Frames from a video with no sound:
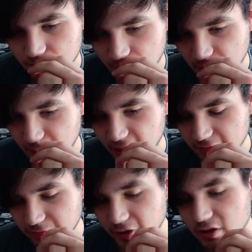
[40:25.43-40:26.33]
yeah, it
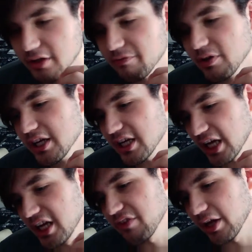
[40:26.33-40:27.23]
felt like an
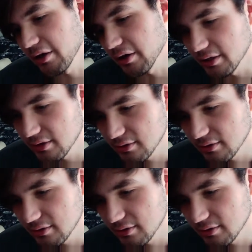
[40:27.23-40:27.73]
end of an era.